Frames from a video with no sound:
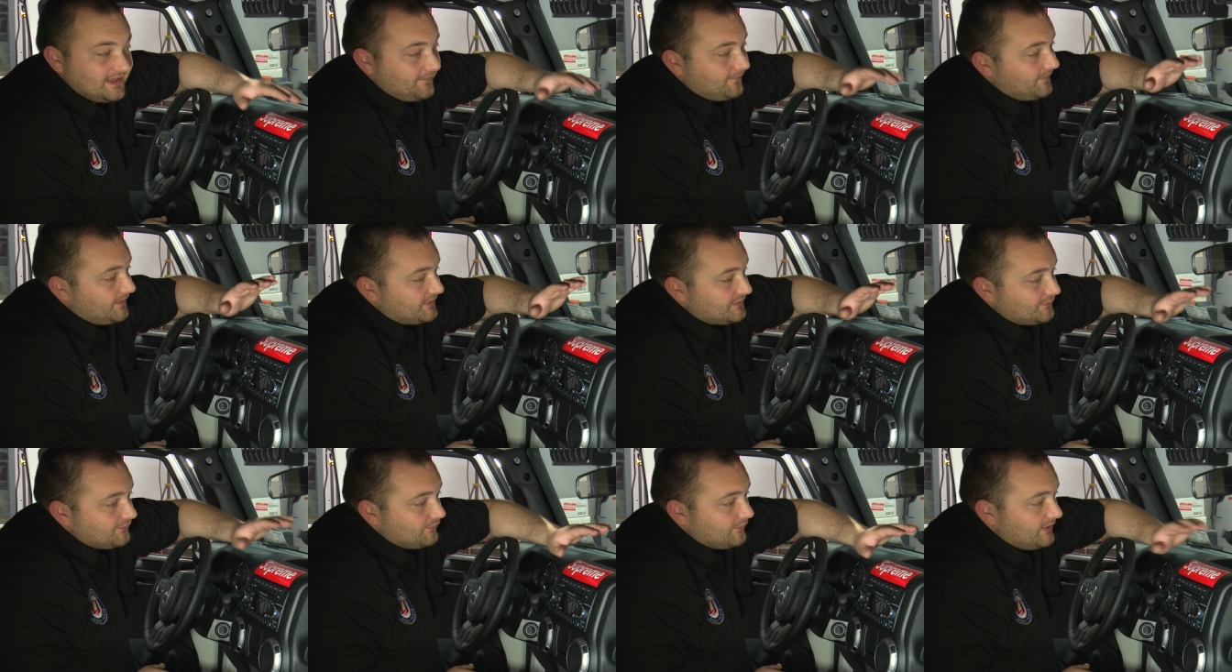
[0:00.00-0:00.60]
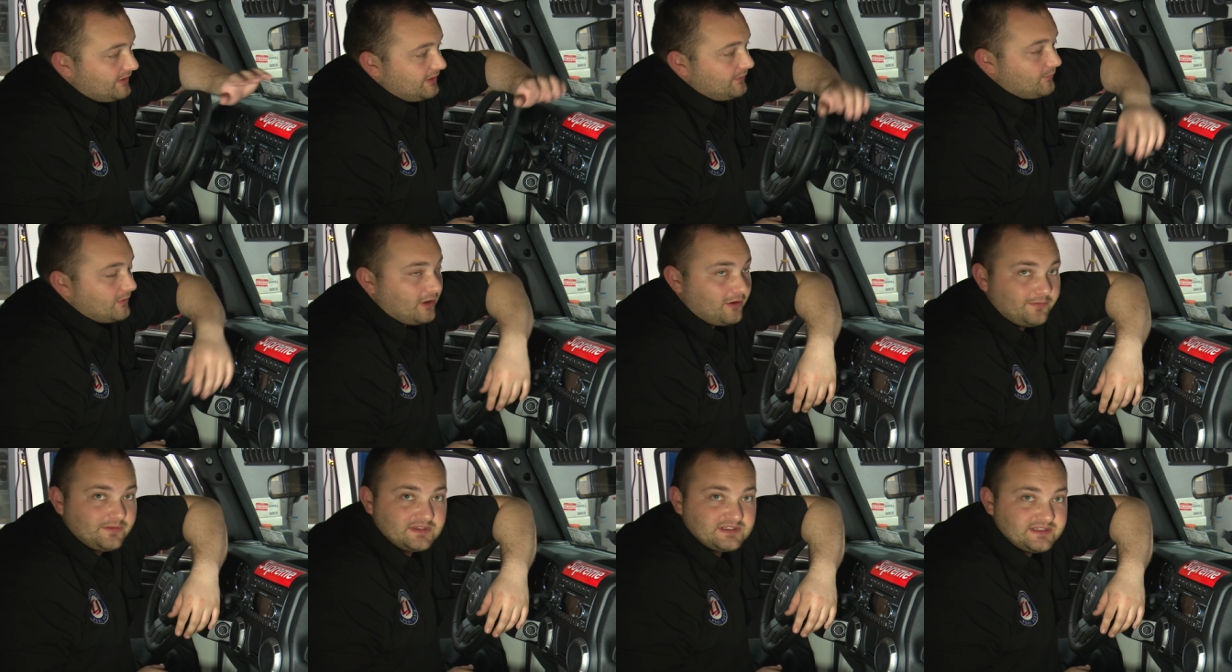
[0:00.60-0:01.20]
It fits really
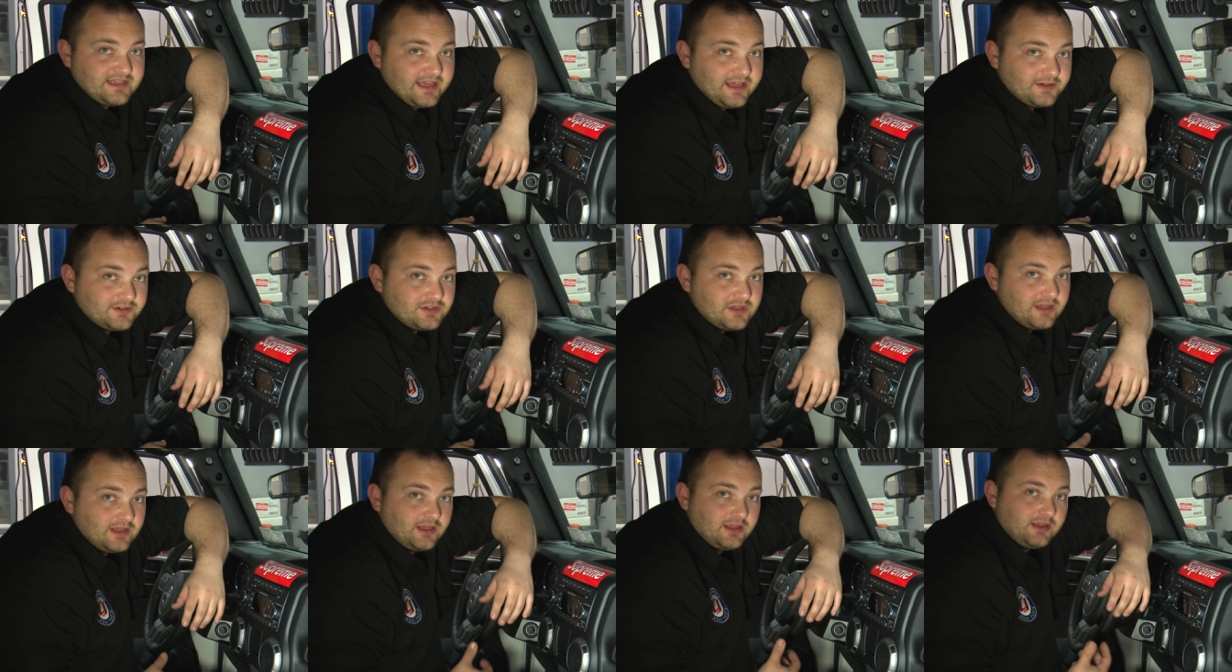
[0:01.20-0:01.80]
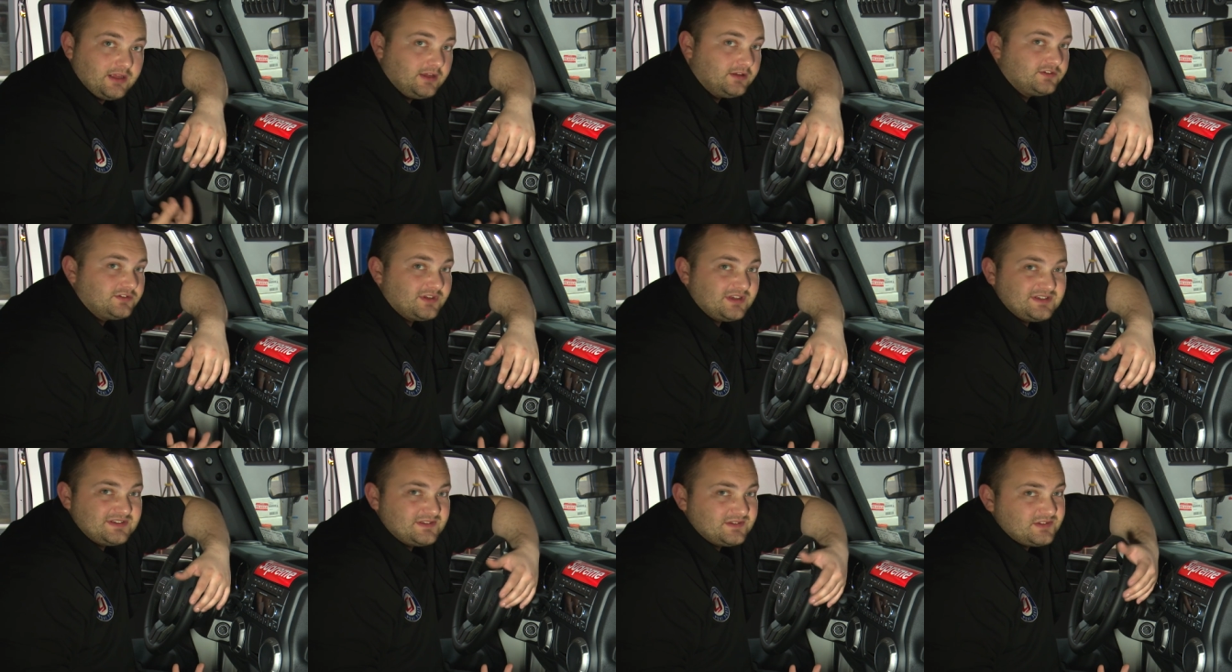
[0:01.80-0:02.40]
well in this dash.
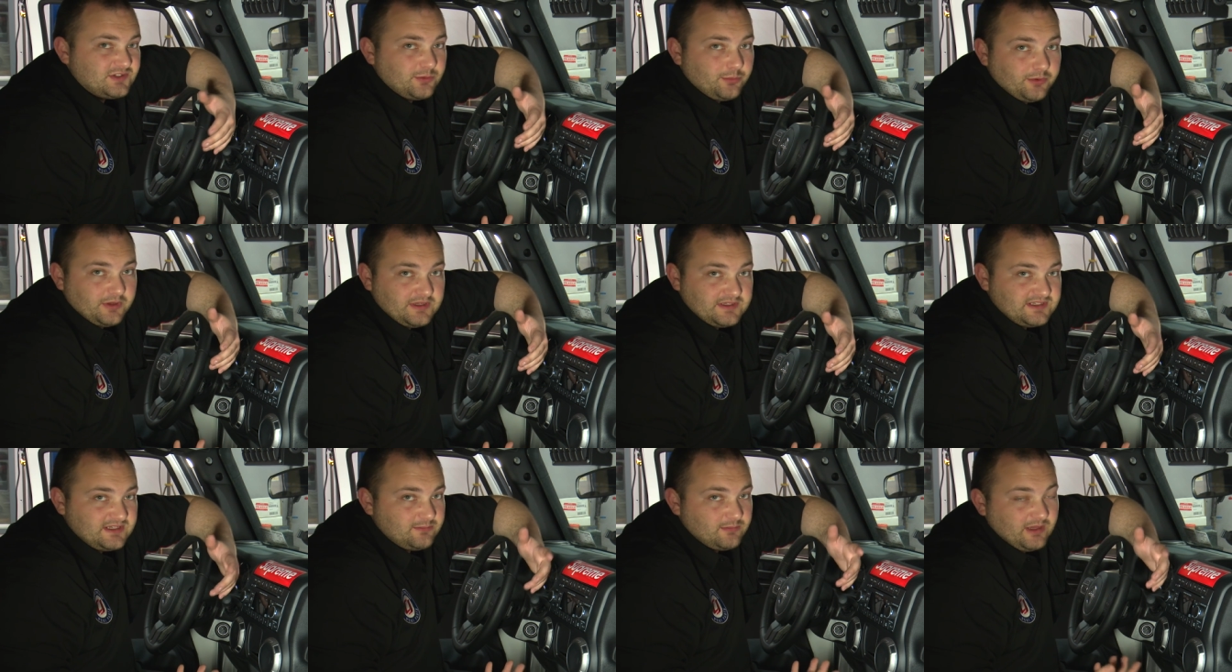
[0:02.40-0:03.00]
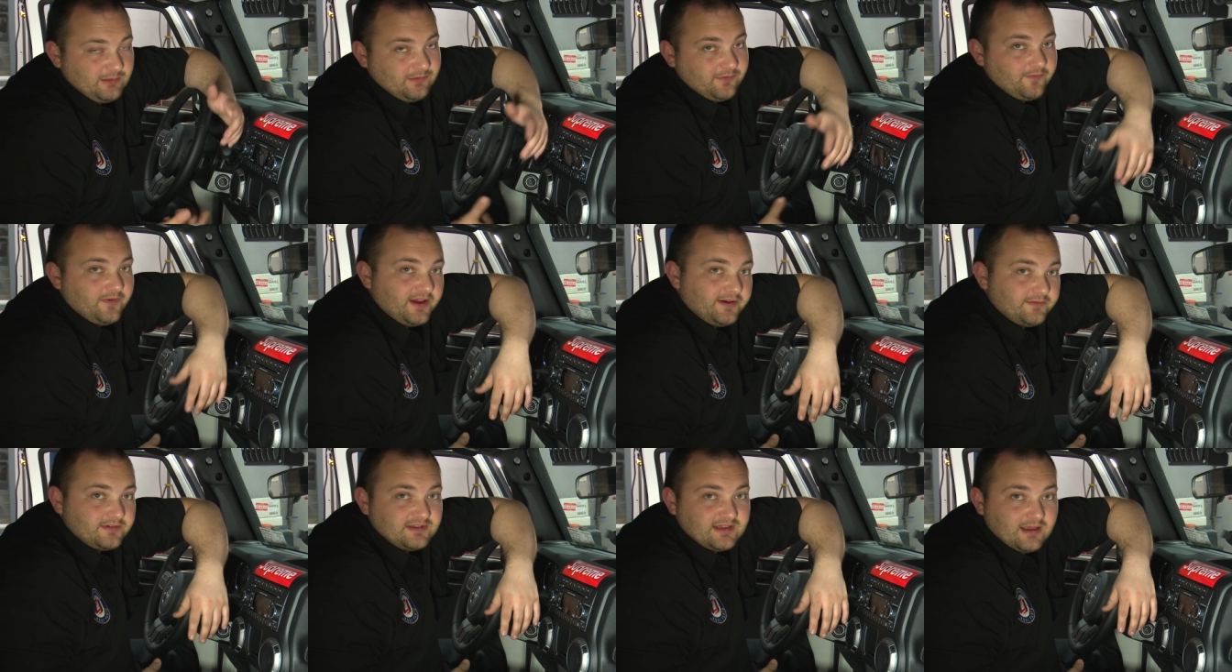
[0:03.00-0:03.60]
Installation's super easy, maybe
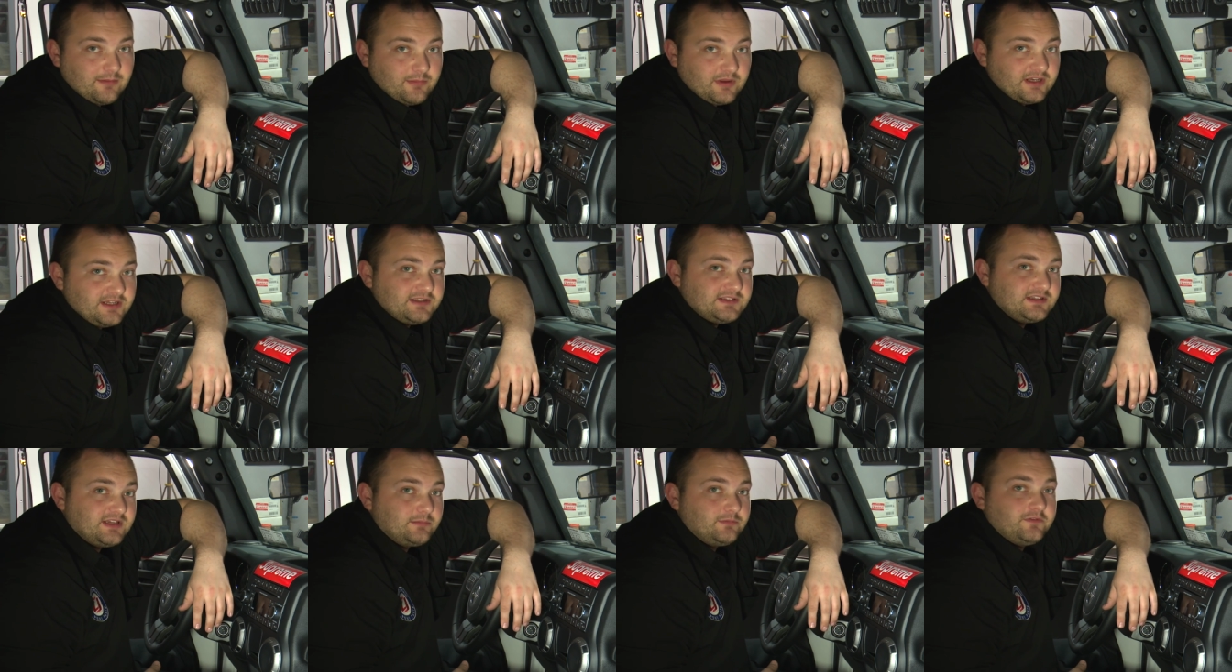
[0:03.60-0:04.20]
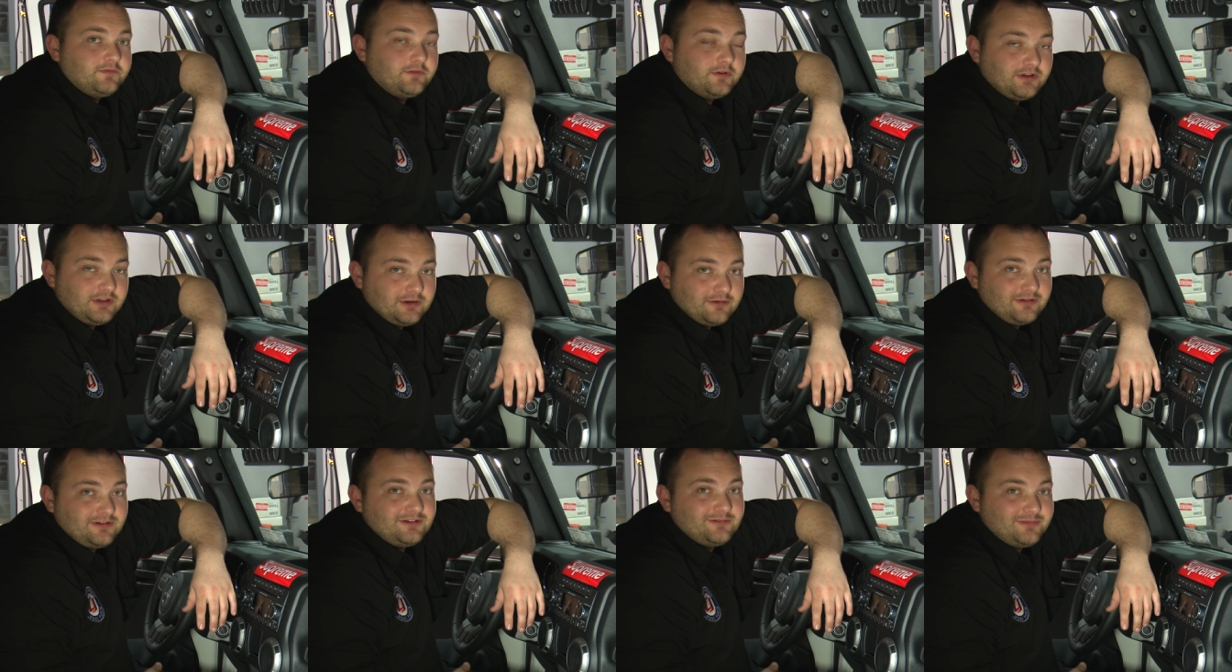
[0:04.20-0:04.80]
five or 10 minutes, and before you
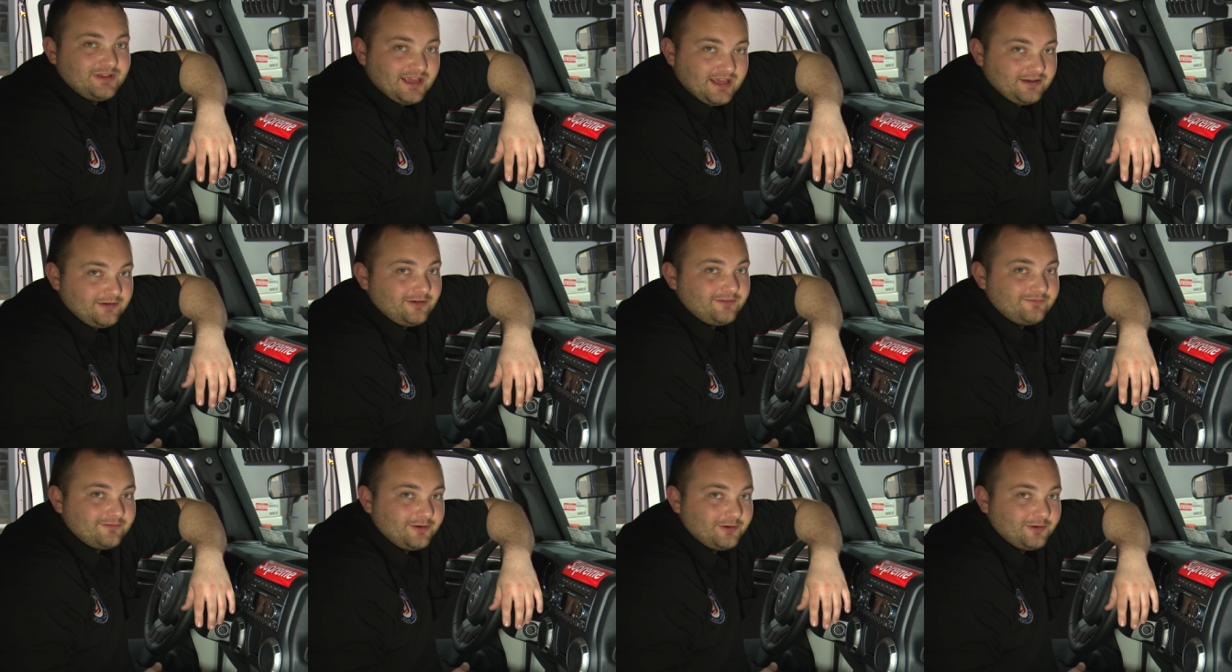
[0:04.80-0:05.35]
know it, you'll be heading off